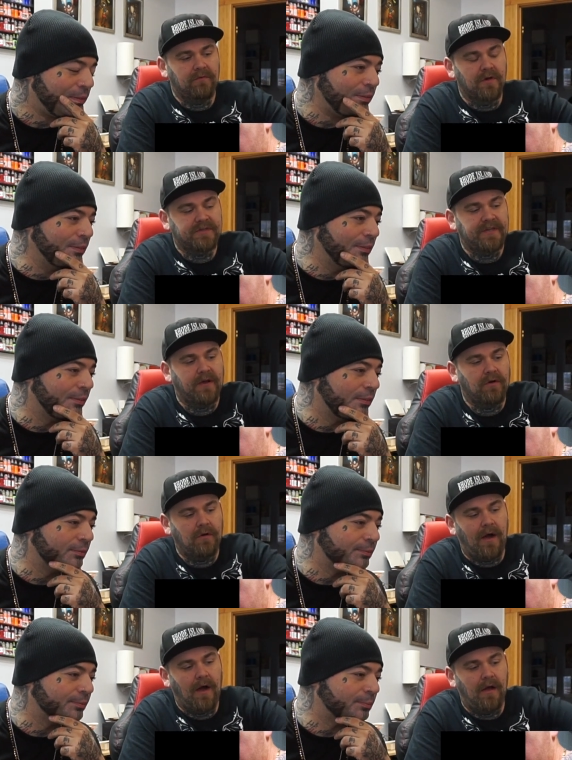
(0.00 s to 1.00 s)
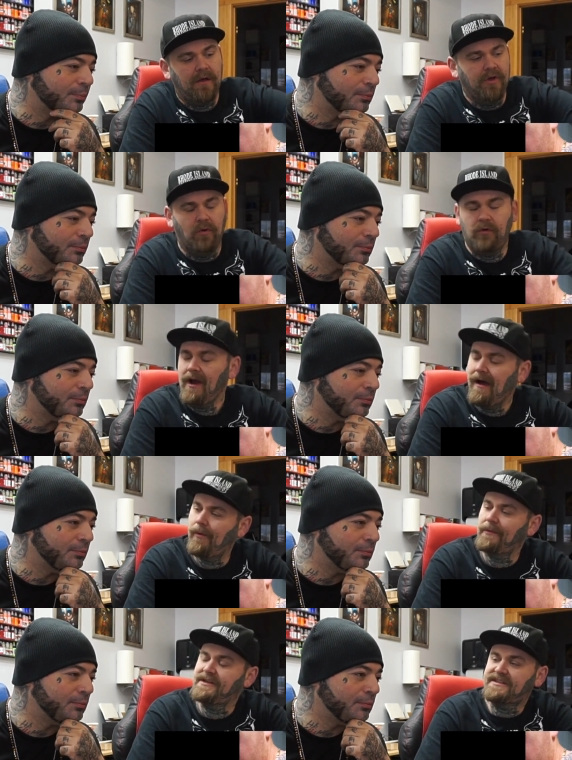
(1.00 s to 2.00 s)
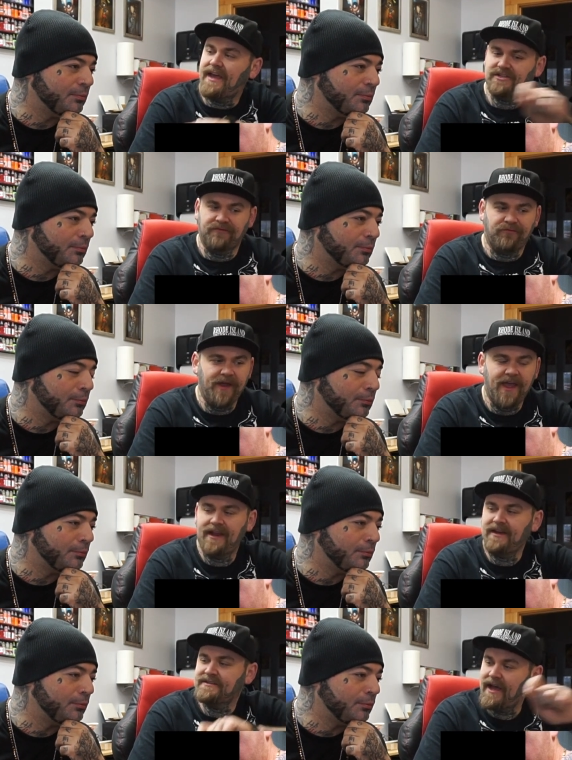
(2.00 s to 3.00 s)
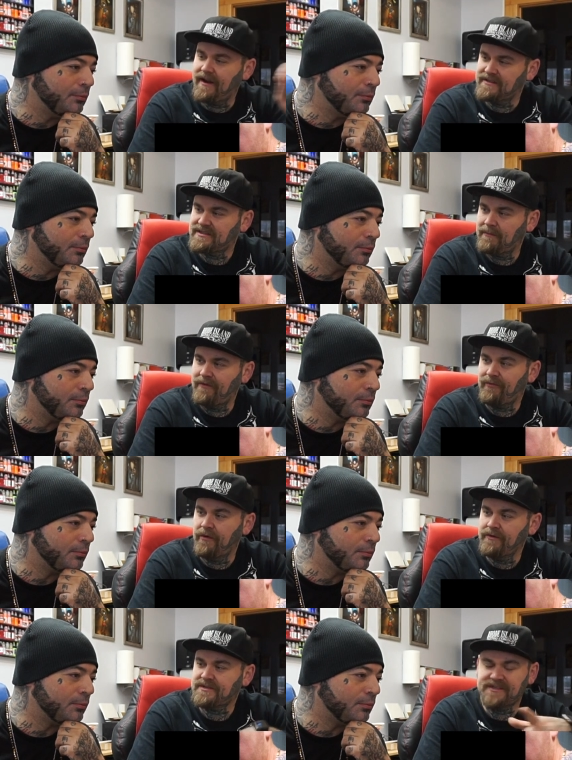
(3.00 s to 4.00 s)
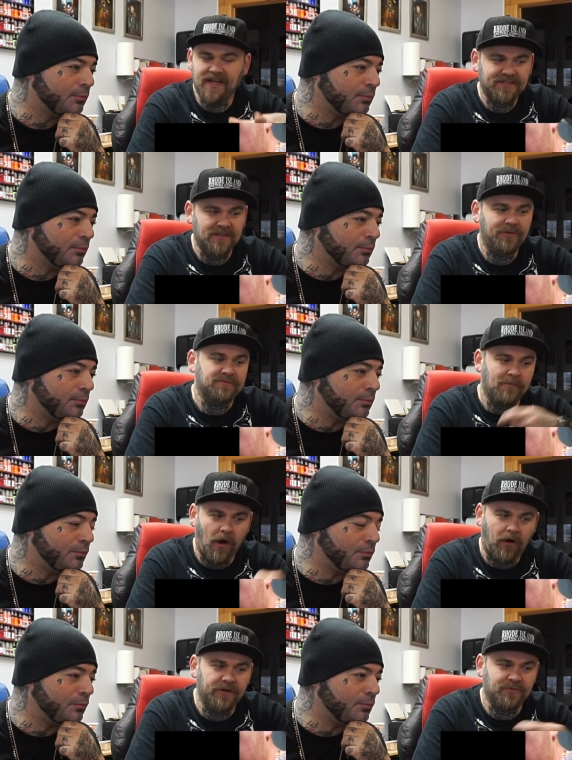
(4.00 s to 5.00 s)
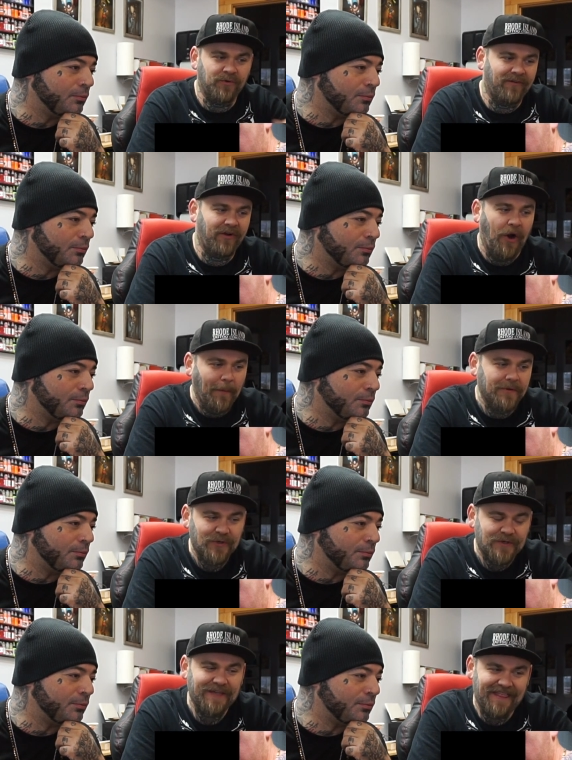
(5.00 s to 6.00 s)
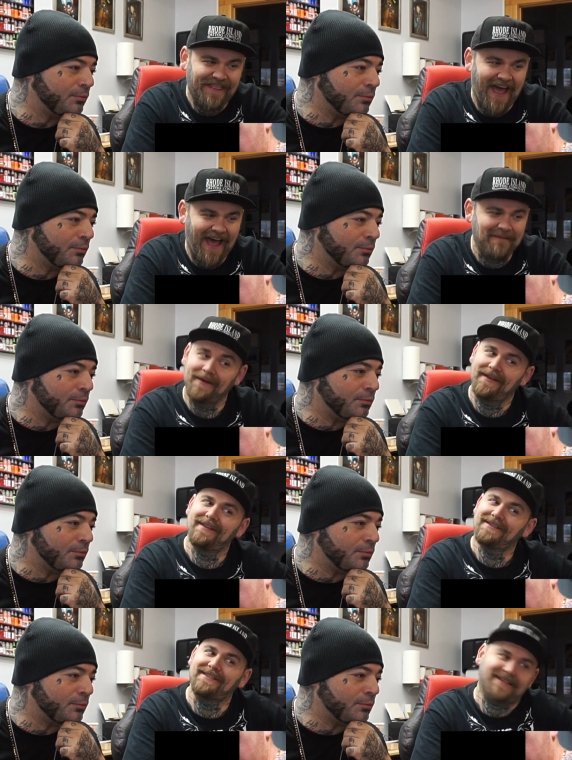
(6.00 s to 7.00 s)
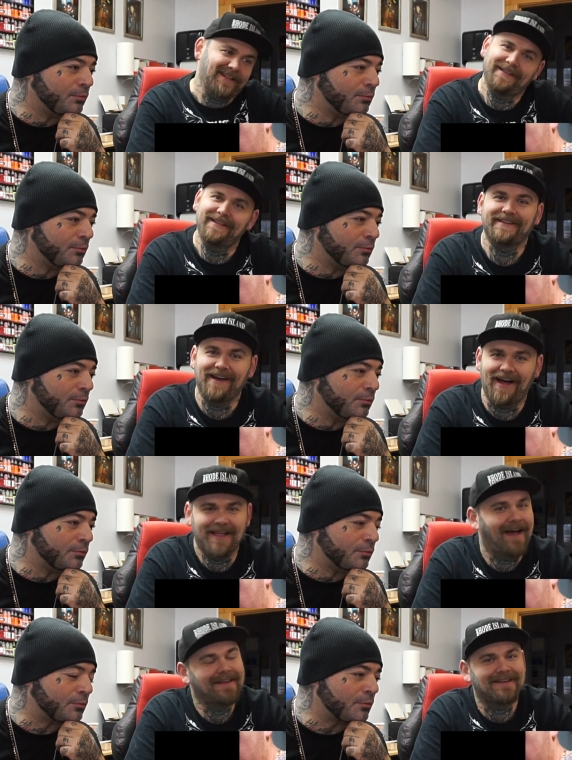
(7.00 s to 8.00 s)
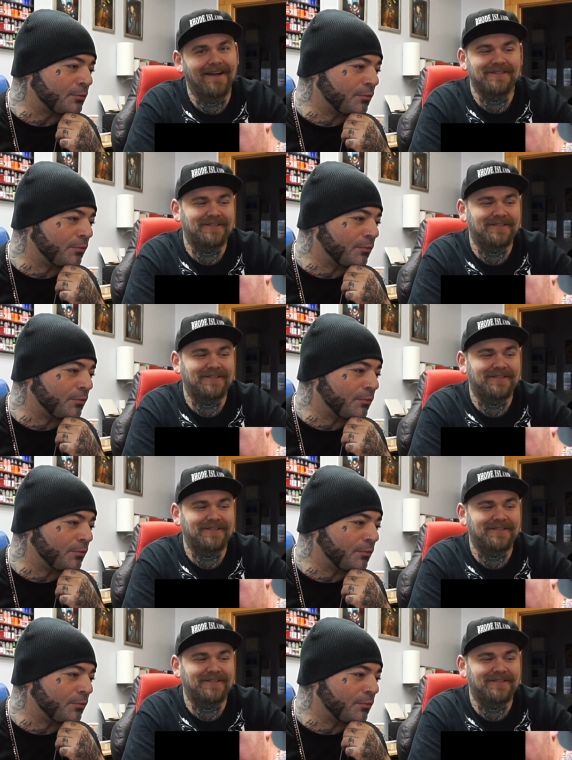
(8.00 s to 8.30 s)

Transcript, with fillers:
Speaker 1: looks like, you know when we sketch a freehand design on somebody, if we don't use a stencil, we use markers and whatever, it almost looks like that, but this is clearly not that. He's not in the